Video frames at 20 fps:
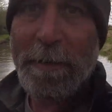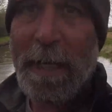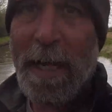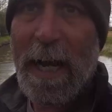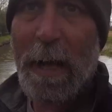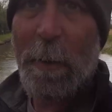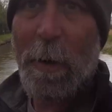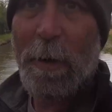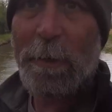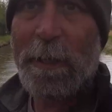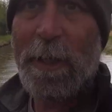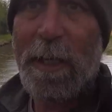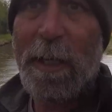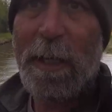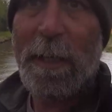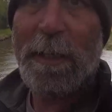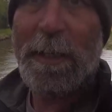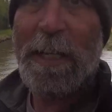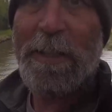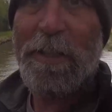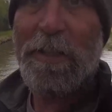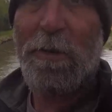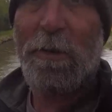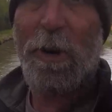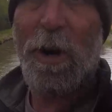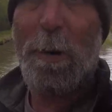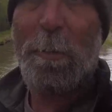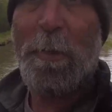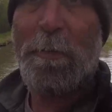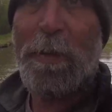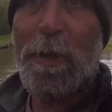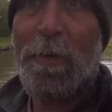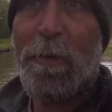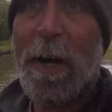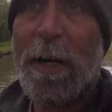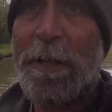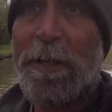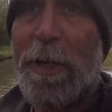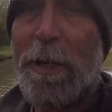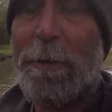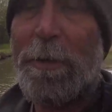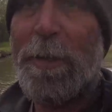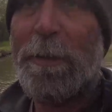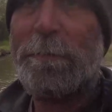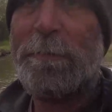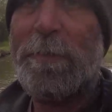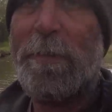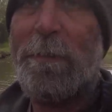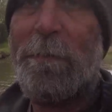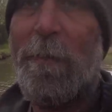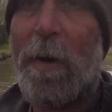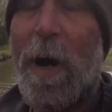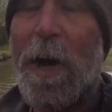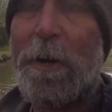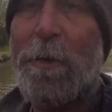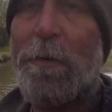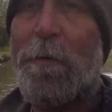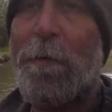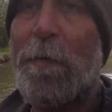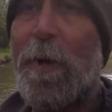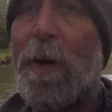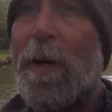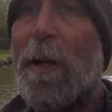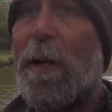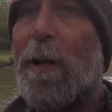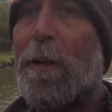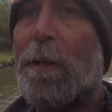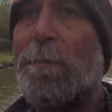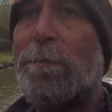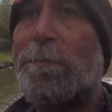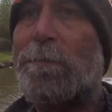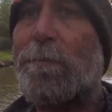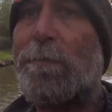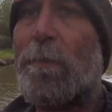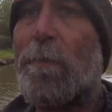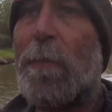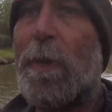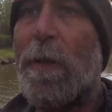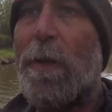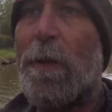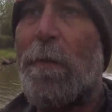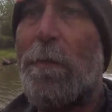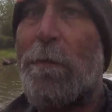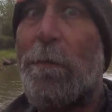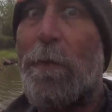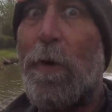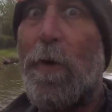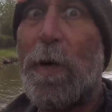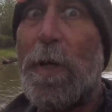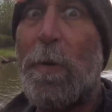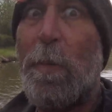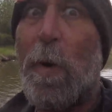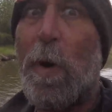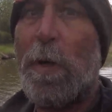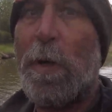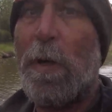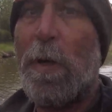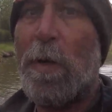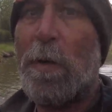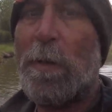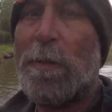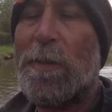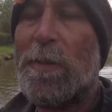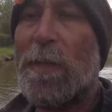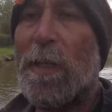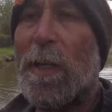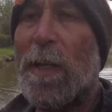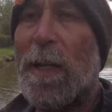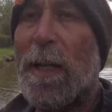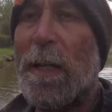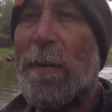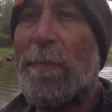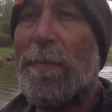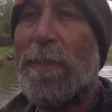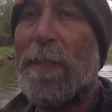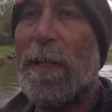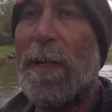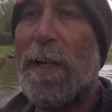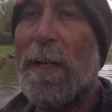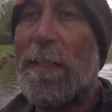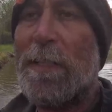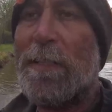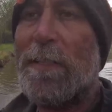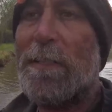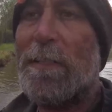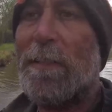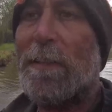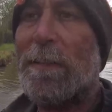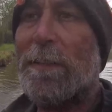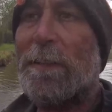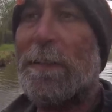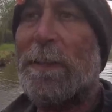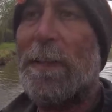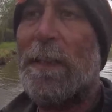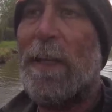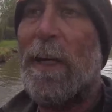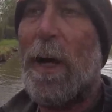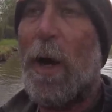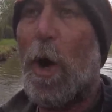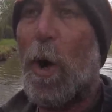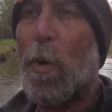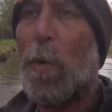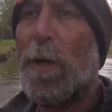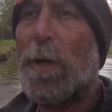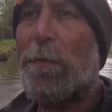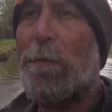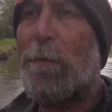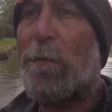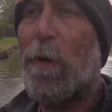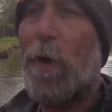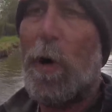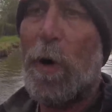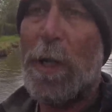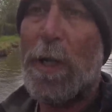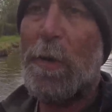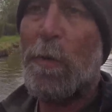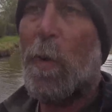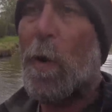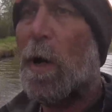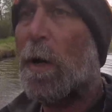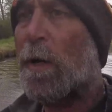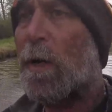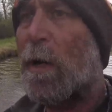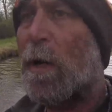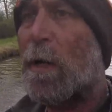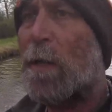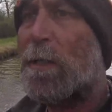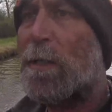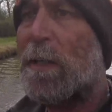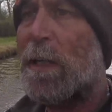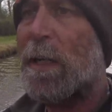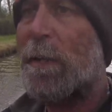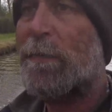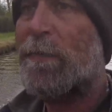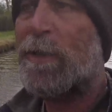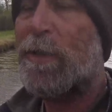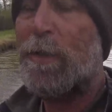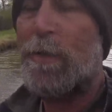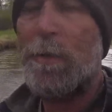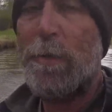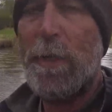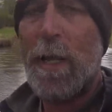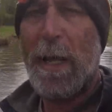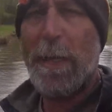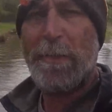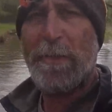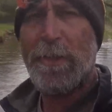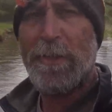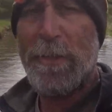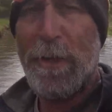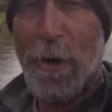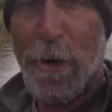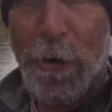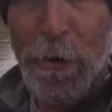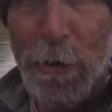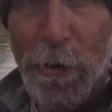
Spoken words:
now on the Leicester arm of the Grand Union, final furlong, 41 locks left to Leicester. Only 41 locks left to Leicester.